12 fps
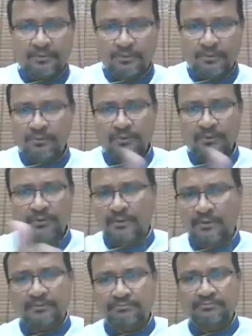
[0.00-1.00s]
Google or
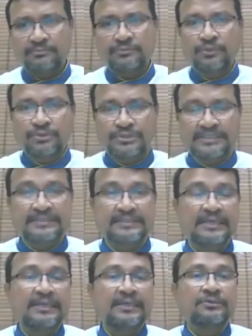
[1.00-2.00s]
those things.
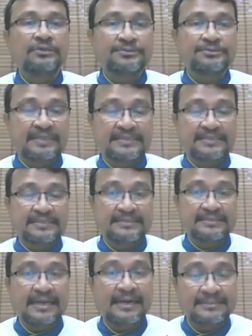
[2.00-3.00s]
Those presence
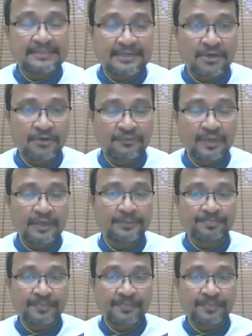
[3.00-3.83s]
adds a lot of value.